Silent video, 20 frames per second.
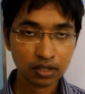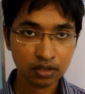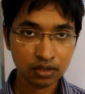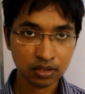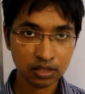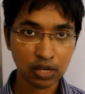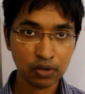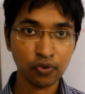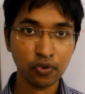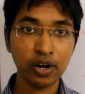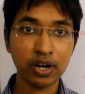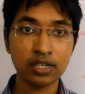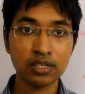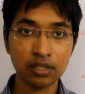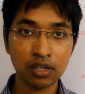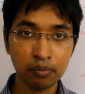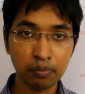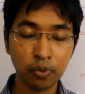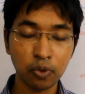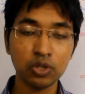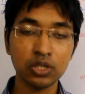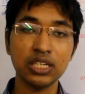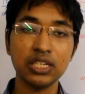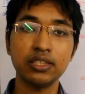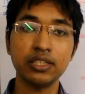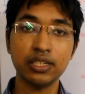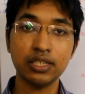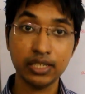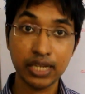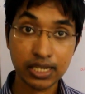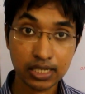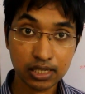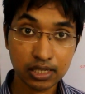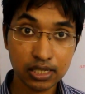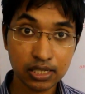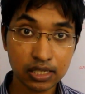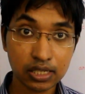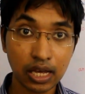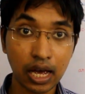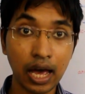Say for example in the
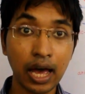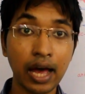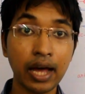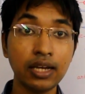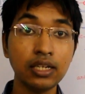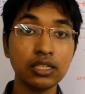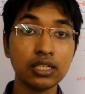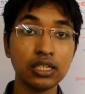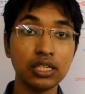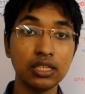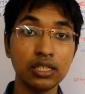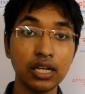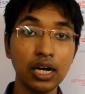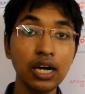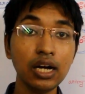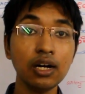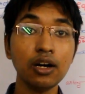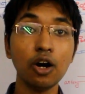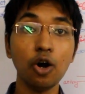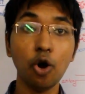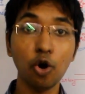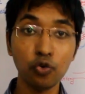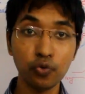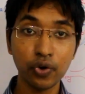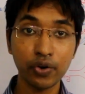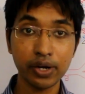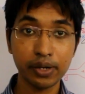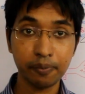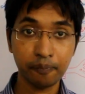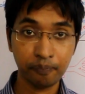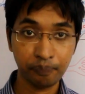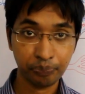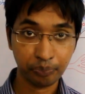testis and in the ovary.